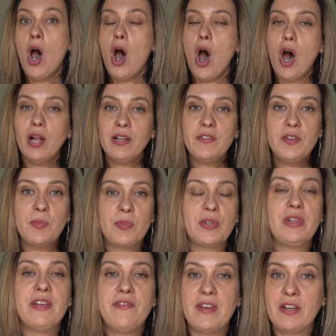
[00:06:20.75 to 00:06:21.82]
All of the
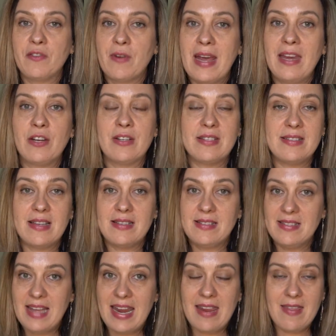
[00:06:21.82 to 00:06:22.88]
prolific writers
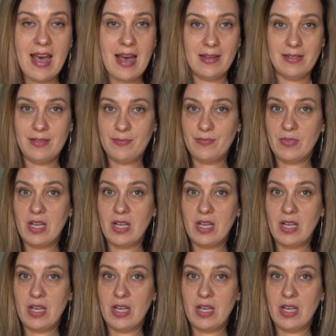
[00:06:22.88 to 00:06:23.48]
say that.